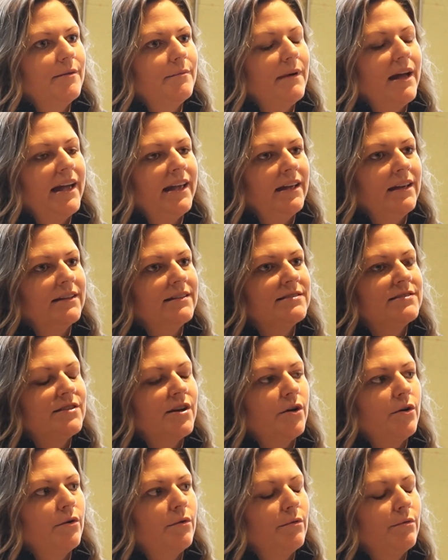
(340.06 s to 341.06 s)
And
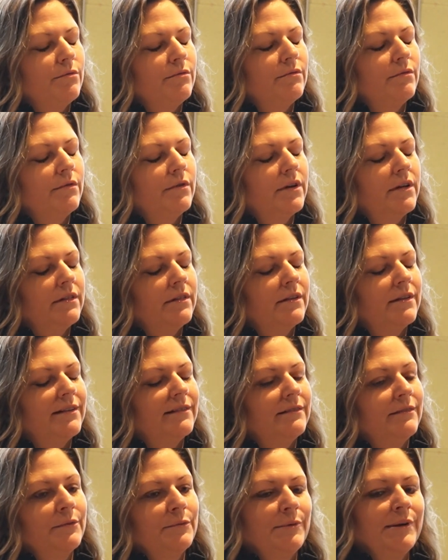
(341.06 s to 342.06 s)
so
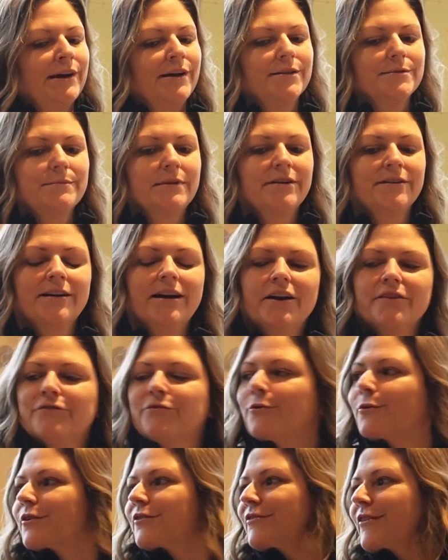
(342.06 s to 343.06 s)
we call them our
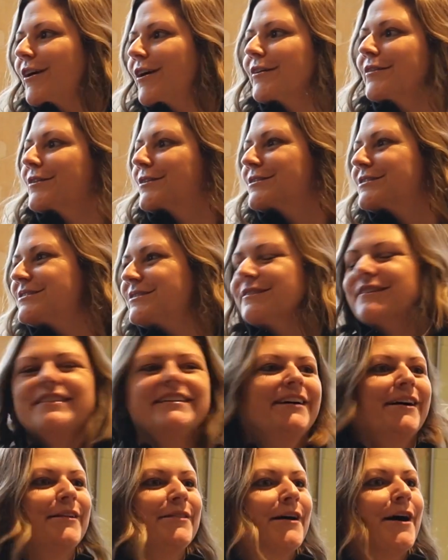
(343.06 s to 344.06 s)
forefathers, or
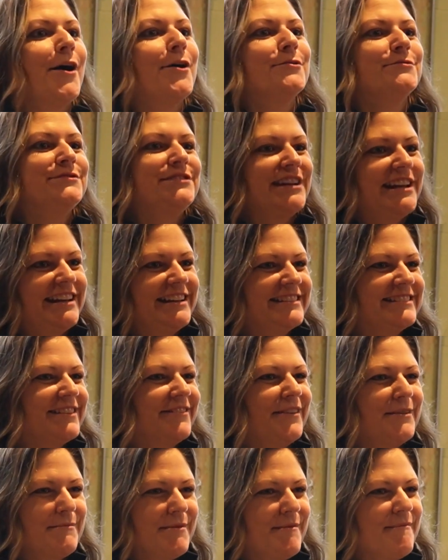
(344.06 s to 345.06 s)
the OGs
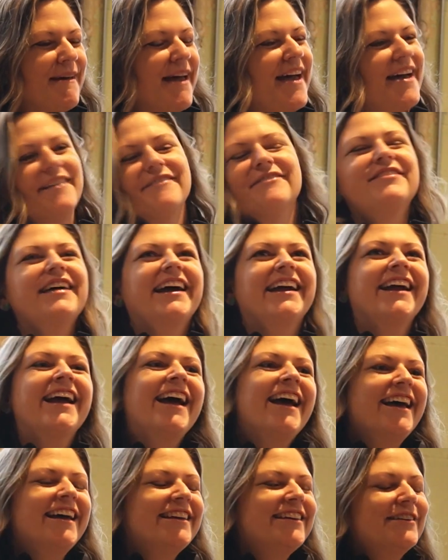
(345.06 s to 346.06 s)
of MMF.
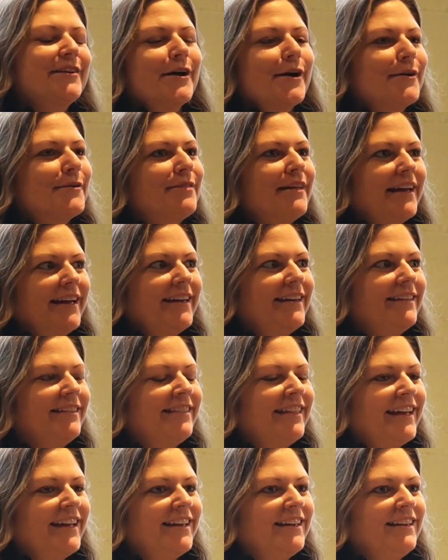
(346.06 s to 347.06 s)

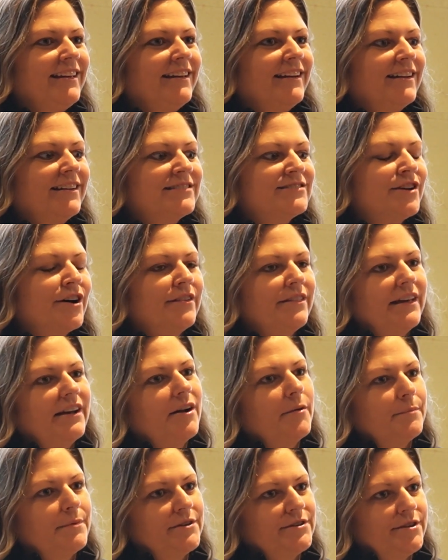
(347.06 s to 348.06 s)
They saw that
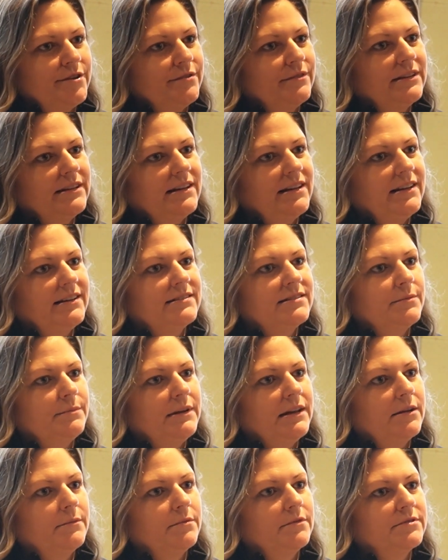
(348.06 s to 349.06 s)
opportunity to
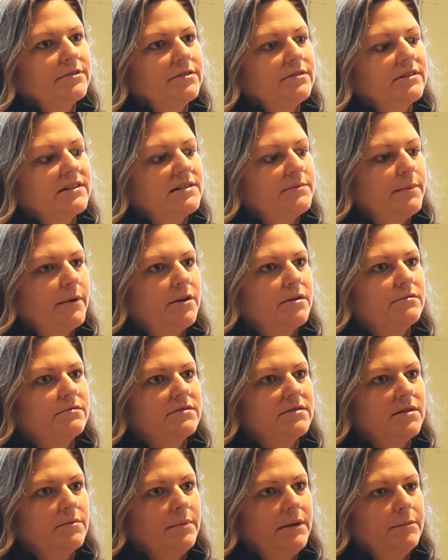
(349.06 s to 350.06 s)
be able to
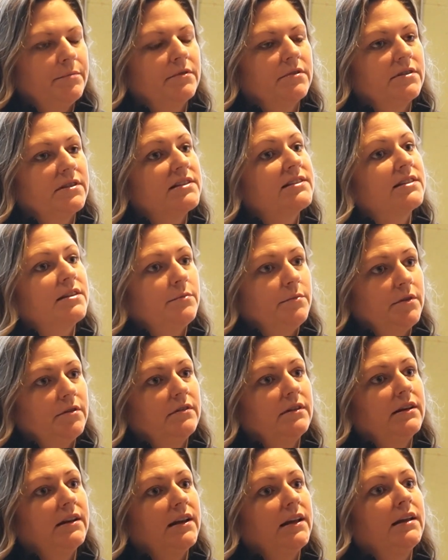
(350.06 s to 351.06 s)
expose the people in this
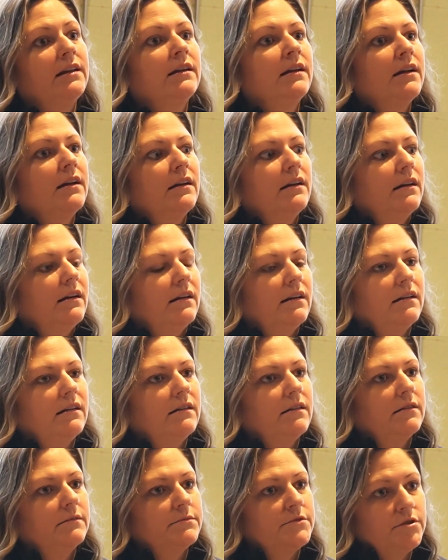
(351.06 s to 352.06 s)
community
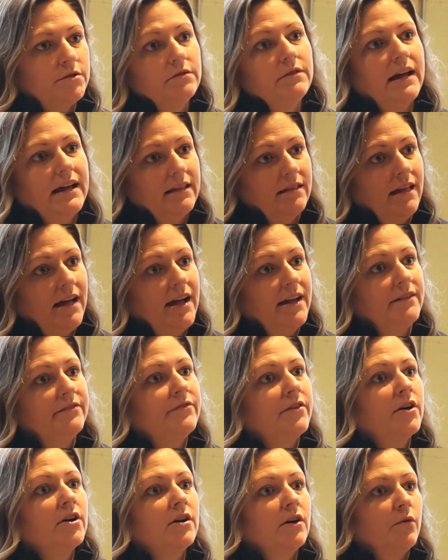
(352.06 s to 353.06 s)
to that
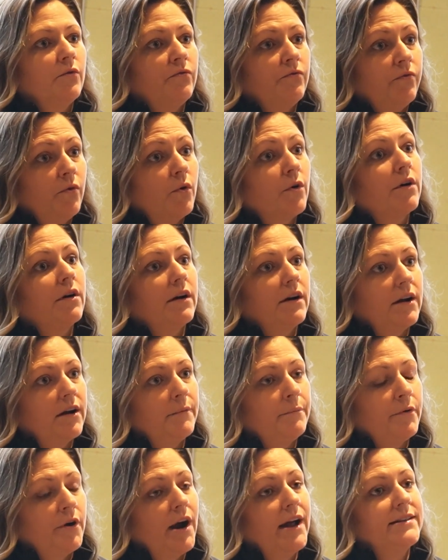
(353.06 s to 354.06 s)
life for
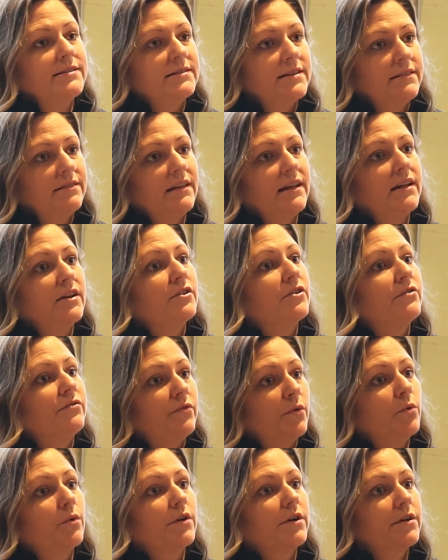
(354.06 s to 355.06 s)
a price that they could
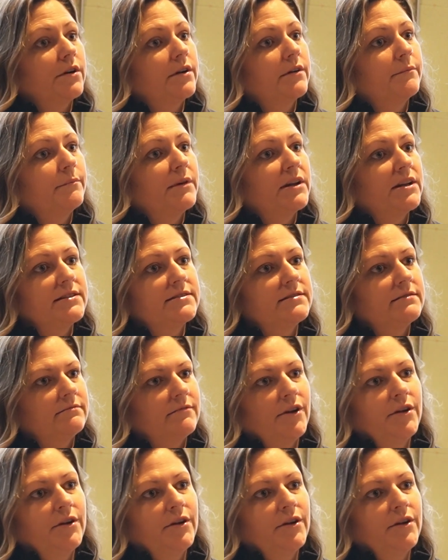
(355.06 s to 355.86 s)
afford, because